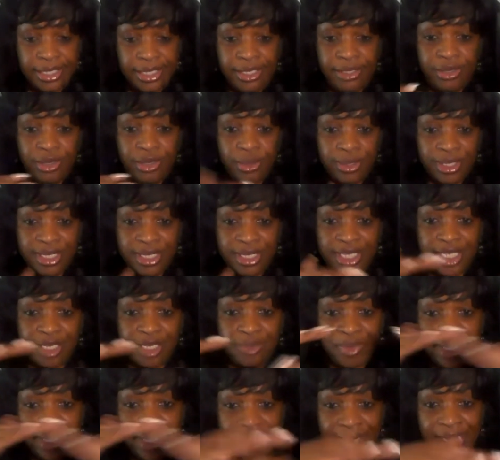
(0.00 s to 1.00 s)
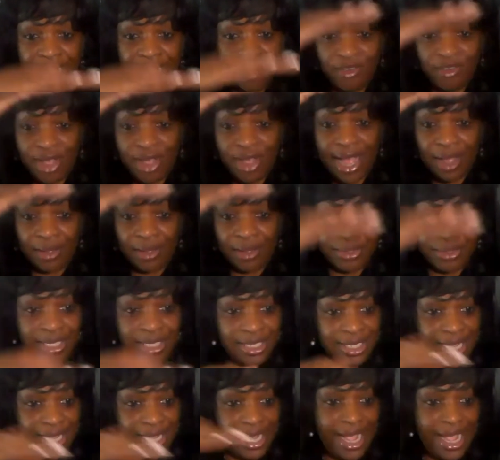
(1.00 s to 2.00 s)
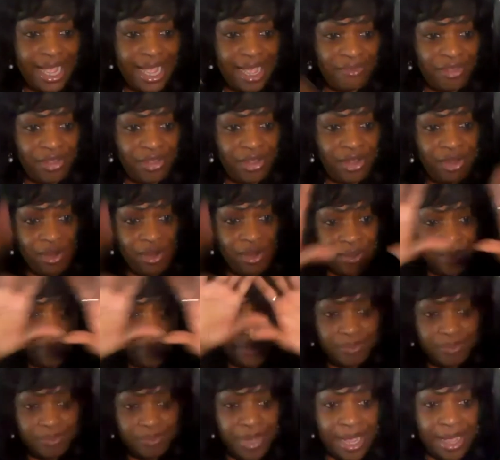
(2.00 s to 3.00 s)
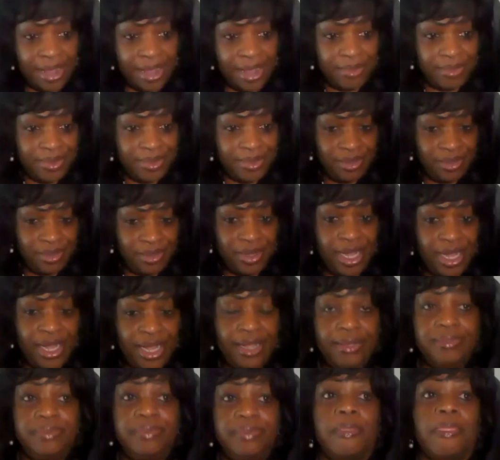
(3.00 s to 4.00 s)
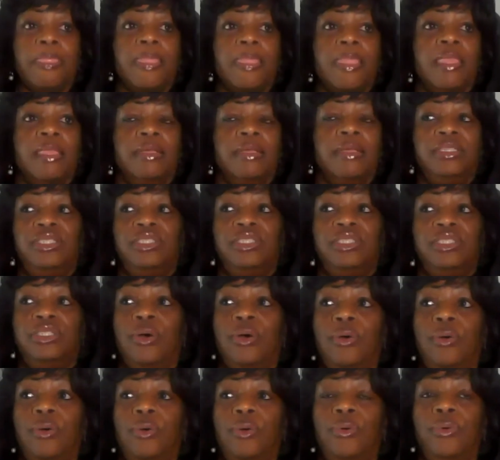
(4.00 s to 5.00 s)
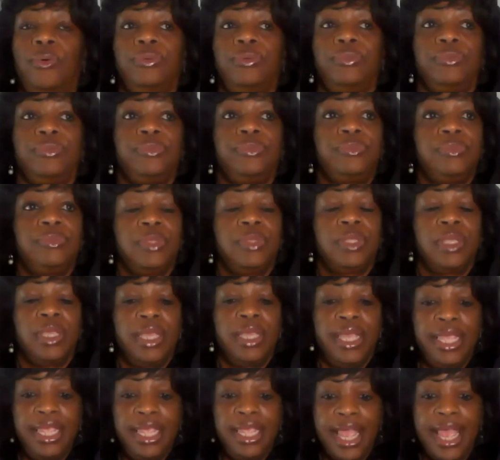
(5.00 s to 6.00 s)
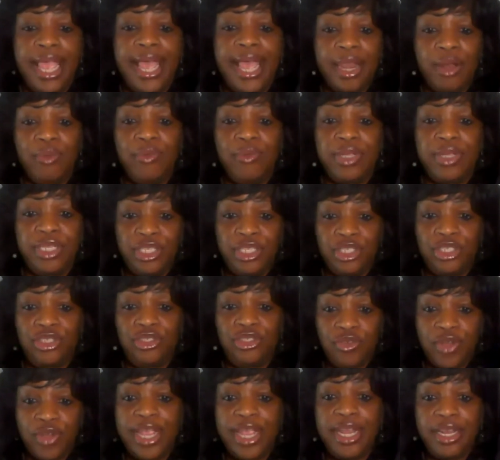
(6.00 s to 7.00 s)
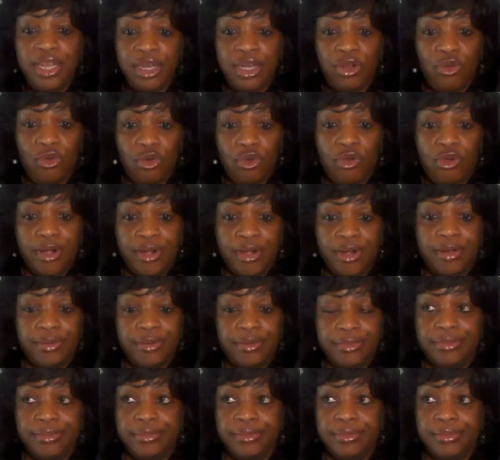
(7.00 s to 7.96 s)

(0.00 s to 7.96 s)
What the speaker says: the split level houses they have here, bottom, okay. So he had a restraining order.